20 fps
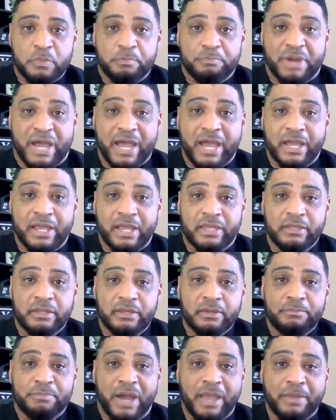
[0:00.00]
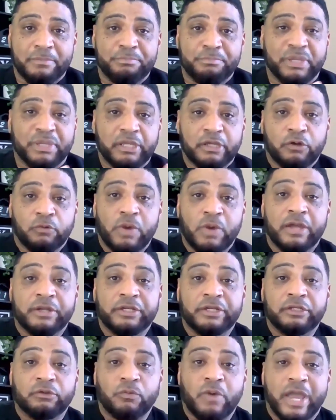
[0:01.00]
By being around
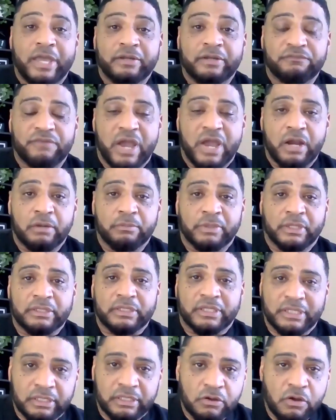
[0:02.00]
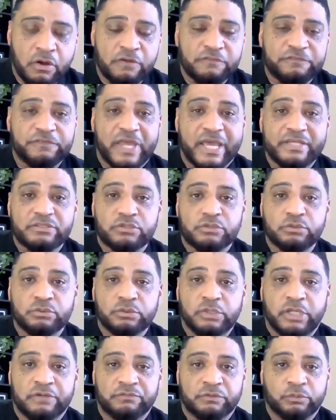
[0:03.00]
in the right environment, getting on flight
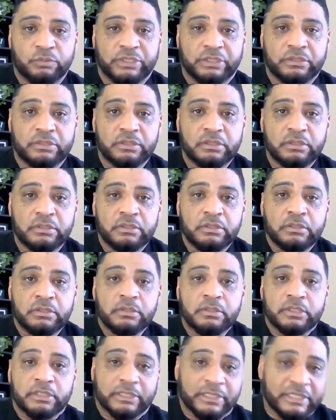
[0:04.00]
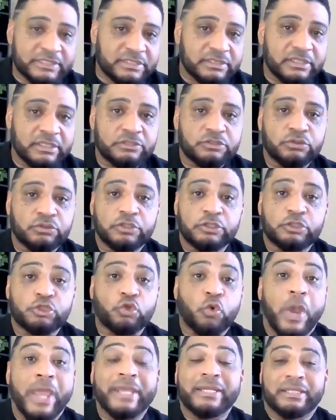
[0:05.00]
school every week, listening to the
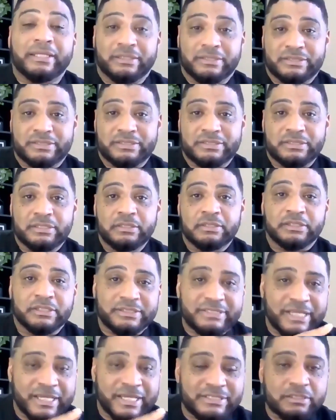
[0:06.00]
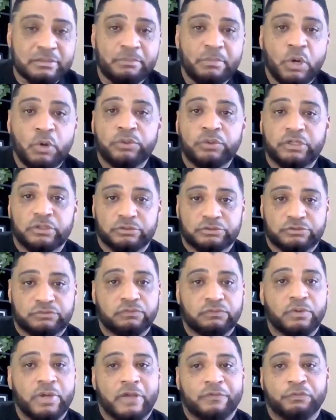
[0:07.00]
trainings, the testimonials
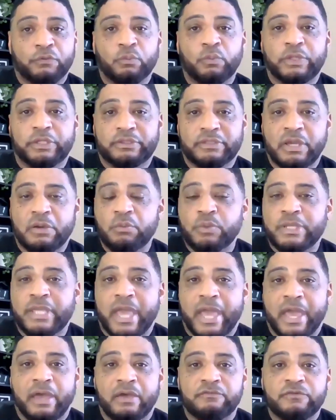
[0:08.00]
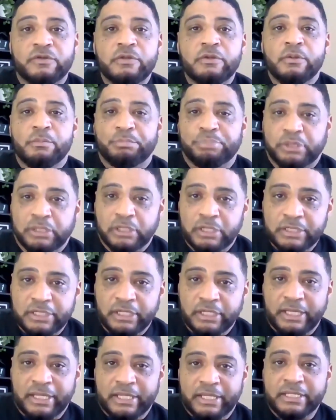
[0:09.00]
throughout the week that we have,
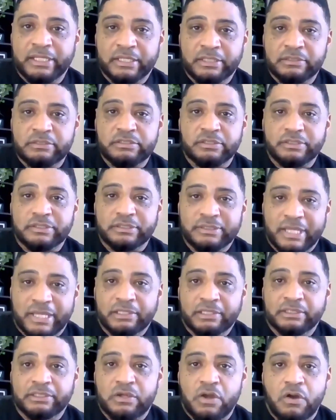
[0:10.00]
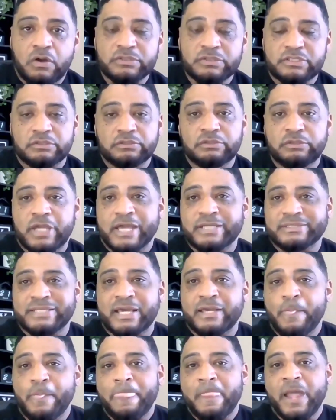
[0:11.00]
plugging in to the daily calls. So you guys,
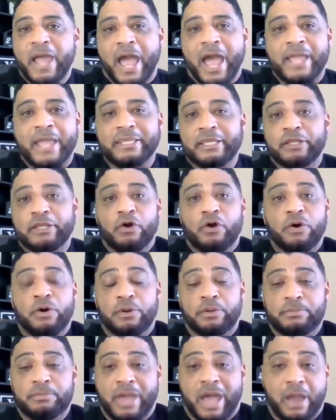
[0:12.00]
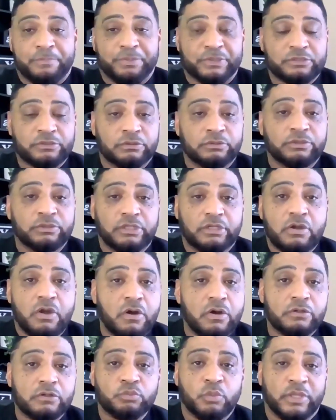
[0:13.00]
I get on opportunity
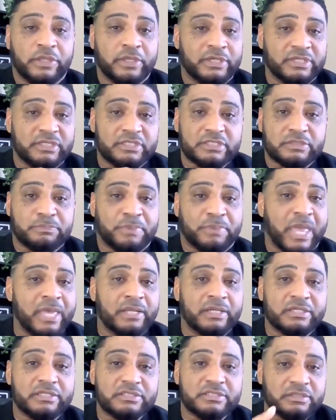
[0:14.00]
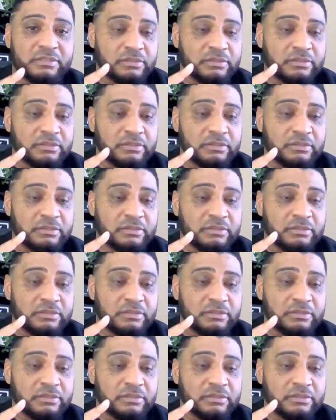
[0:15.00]
calls, whether it's Spanish,